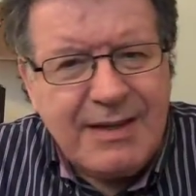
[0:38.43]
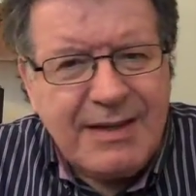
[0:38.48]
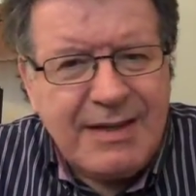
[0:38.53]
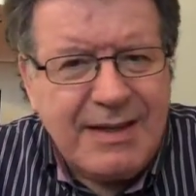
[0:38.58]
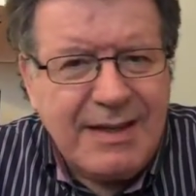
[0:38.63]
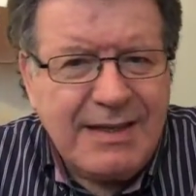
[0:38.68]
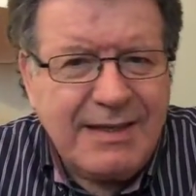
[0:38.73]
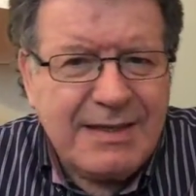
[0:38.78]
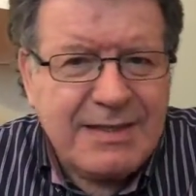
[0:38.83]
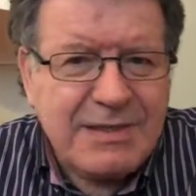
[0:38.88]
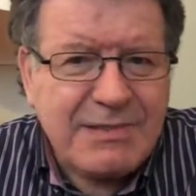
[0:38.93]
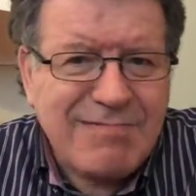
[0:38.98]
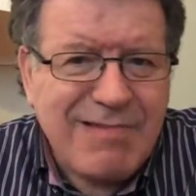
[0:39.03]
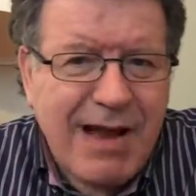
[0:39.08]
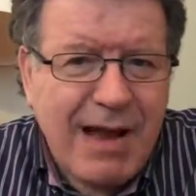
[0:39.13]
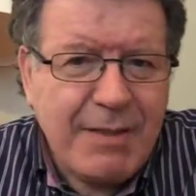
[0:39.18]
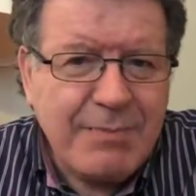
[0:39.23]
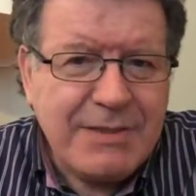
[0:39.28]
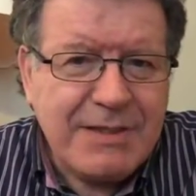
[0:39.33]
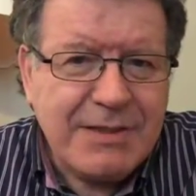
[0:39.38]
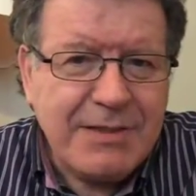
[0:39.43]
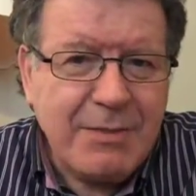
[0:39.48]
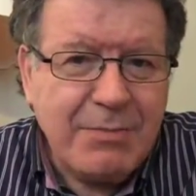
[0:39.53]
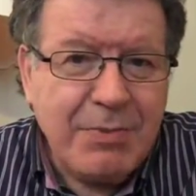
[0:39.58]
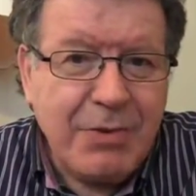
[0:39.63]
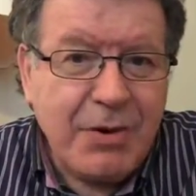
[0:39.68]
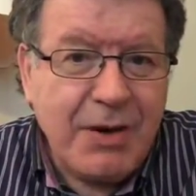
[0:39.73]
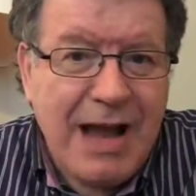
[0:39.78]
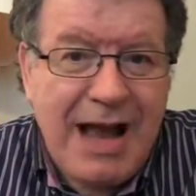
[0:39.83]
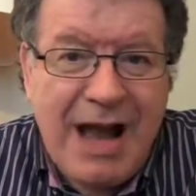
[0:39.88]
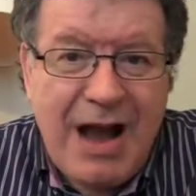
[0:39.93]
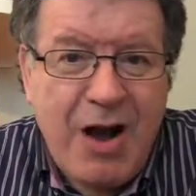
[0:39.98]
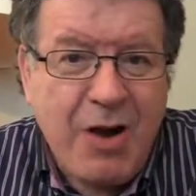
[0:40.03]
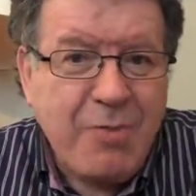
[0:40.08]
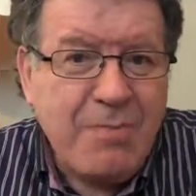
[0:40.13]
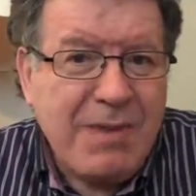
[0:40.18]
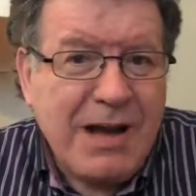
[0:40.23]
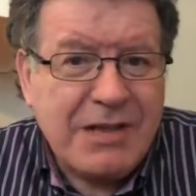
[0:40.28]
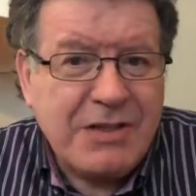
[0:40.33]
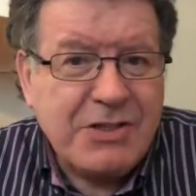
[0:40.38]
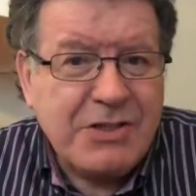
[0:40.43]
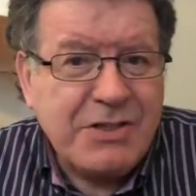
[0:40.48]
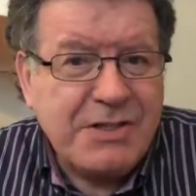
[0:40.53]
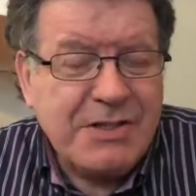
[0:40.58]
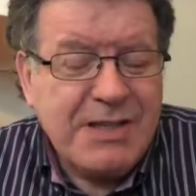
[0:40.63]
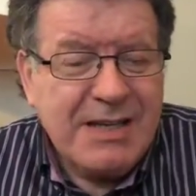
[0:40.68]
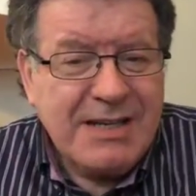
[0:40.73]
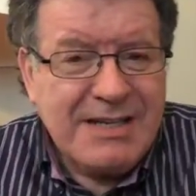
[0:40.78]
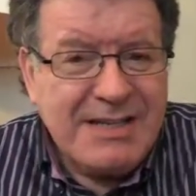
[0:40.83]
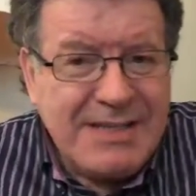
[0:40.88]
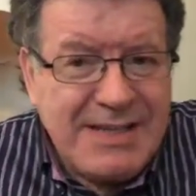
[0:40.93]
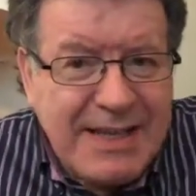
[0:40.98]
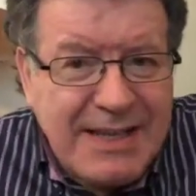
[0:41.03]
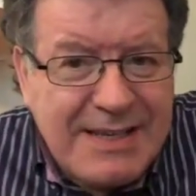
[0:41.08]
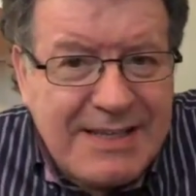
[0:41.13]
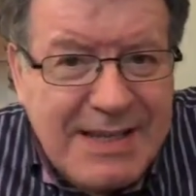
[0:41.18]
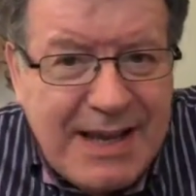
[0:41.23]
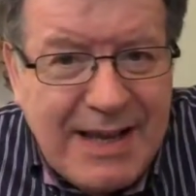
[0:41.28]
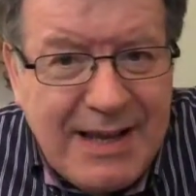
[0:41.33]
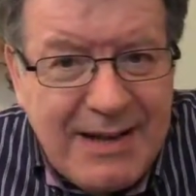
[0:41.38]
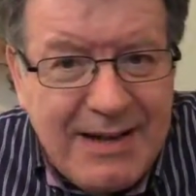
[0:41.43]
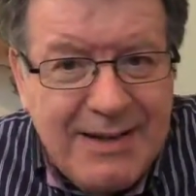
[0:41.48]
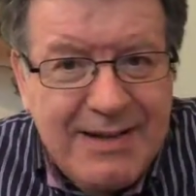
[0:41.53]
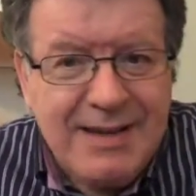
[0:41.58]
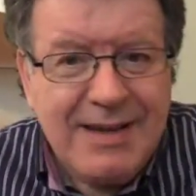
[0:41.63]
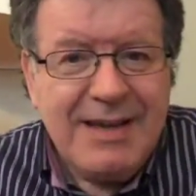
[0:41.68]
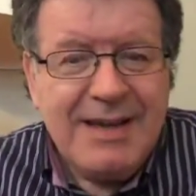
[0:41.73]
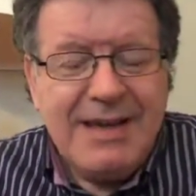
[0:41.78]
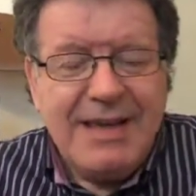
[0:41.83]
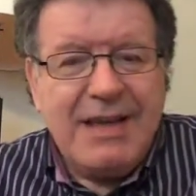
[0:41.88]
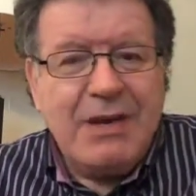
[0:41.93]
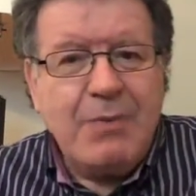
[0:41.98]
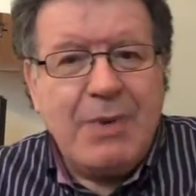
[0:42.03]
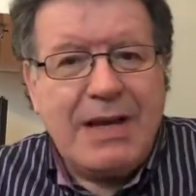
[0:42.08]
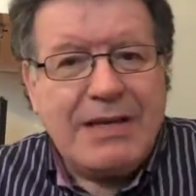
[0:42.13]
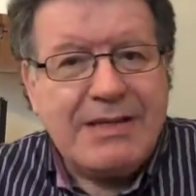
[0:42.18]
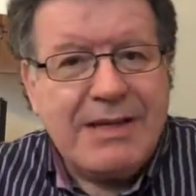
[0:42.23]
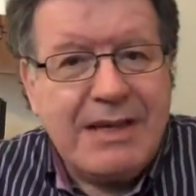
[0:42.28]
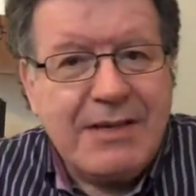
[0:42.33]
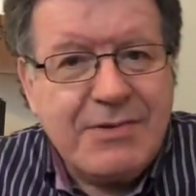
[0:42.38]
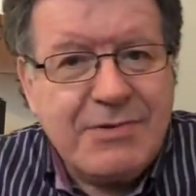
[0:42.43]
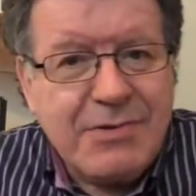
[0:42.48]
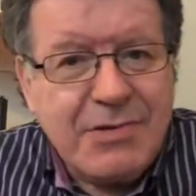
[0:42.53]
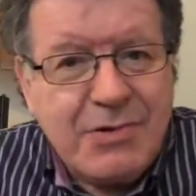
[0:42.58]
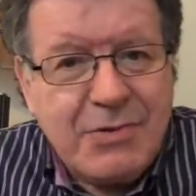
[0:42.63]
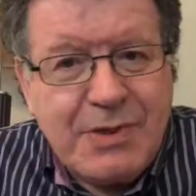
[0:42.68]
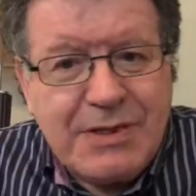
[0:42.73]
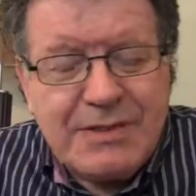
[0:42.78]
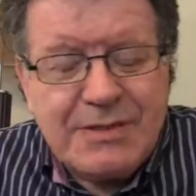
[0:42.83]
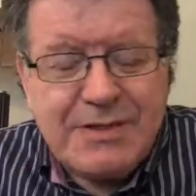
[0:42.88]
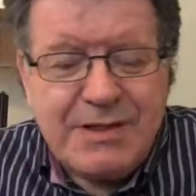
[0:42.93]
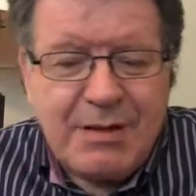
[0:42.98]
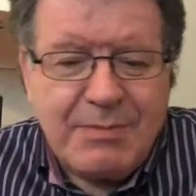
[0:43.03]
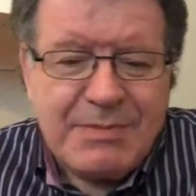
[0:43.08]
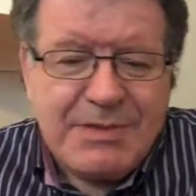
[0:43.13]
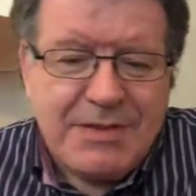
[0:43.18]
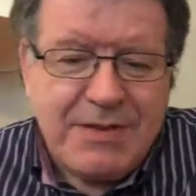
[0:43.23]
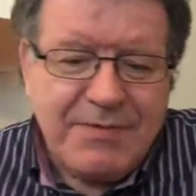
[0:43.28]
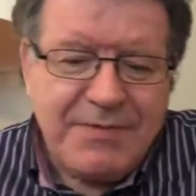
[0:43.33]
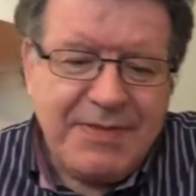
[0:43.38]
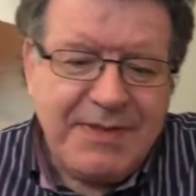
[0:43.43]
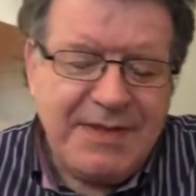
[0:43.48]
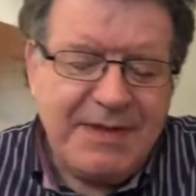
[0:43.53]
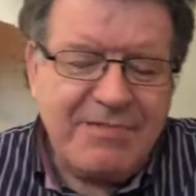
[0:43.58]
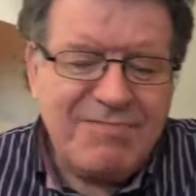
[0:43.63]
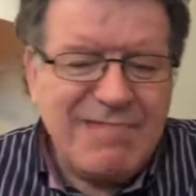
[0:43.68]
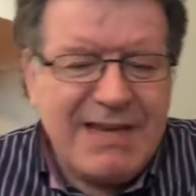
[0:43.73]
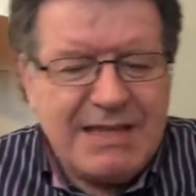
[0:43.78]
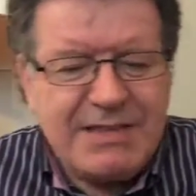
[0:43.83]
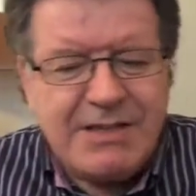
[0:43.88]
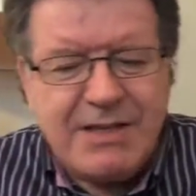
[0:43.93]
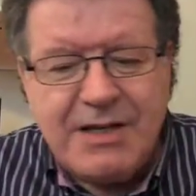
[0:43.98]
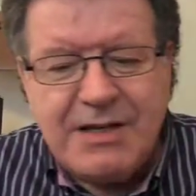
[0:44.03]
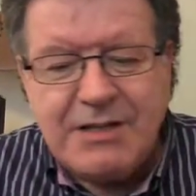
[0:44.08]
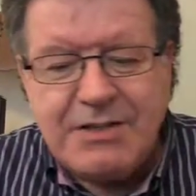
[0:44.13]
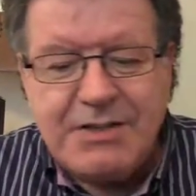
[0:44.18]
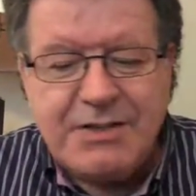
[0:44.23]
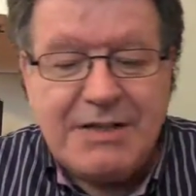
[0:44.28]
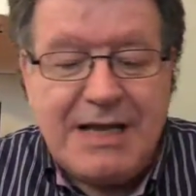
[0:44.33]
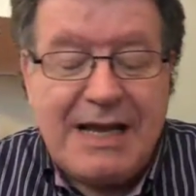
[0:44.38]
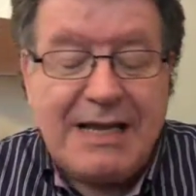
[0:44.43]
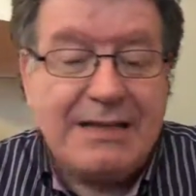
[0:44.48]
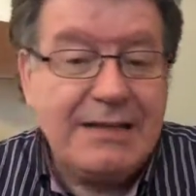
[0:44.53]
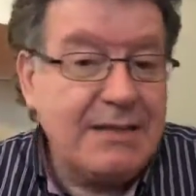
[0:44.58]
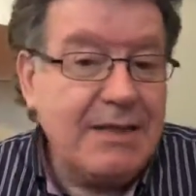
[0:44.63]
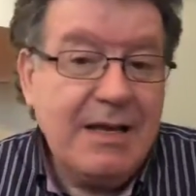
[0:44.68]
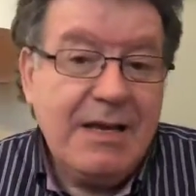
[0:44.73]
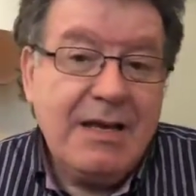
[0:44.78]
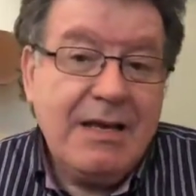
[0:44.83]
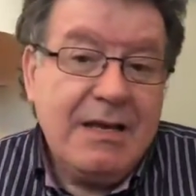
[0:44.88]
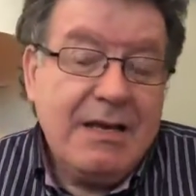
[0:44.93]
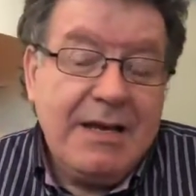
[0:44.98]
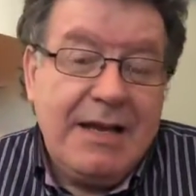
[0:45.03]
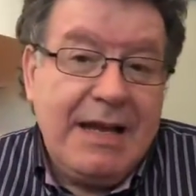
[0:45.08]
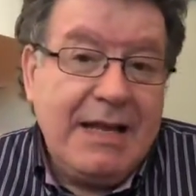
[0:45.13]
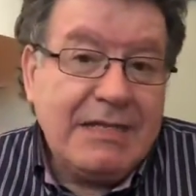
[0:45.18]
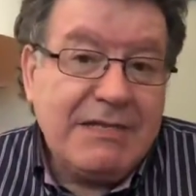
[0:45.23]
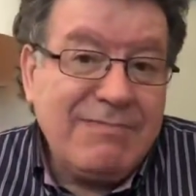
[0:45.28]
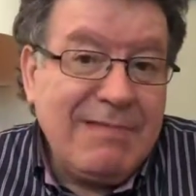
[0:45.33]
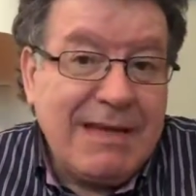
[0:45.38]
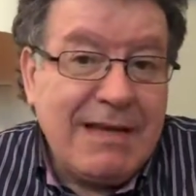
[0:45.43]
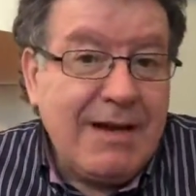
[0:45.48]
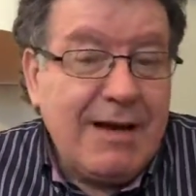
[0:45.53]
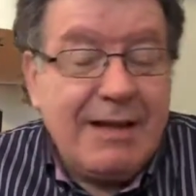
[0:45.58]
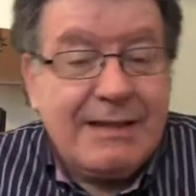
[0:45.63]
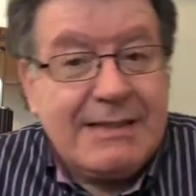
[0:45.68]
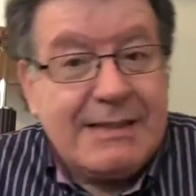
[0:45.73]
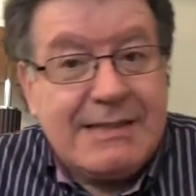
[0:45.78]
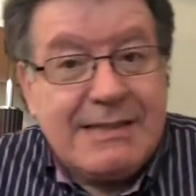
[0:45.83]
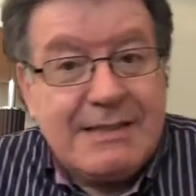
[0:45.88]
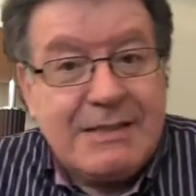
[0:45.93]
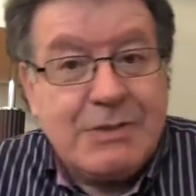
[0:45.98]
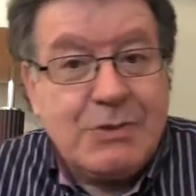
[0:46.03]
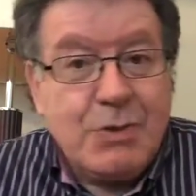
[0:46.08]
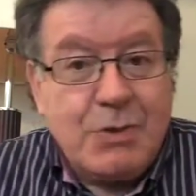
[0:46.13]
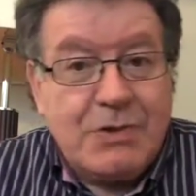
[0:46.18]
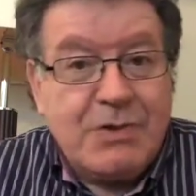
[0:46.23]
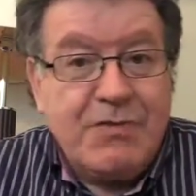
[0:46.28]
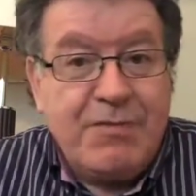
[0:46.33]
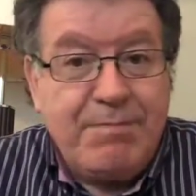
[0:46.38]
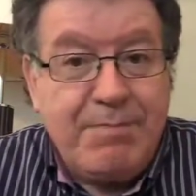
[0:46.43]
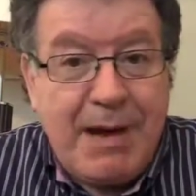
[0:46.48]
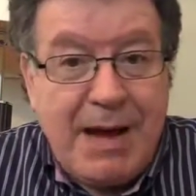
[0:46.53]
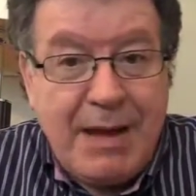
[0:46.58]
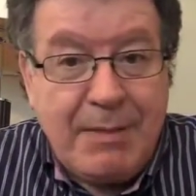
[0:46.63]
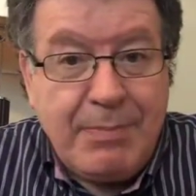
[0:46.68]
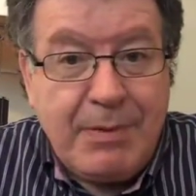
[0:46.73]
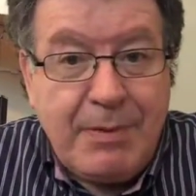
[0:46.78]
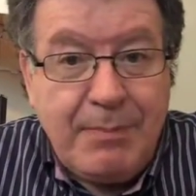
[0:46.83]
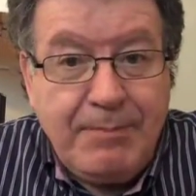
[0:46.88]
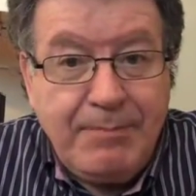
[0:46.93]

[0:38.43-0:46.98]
He describes in the book how much detail he went into in terms of the research, and it's regarded as a sort of Bible.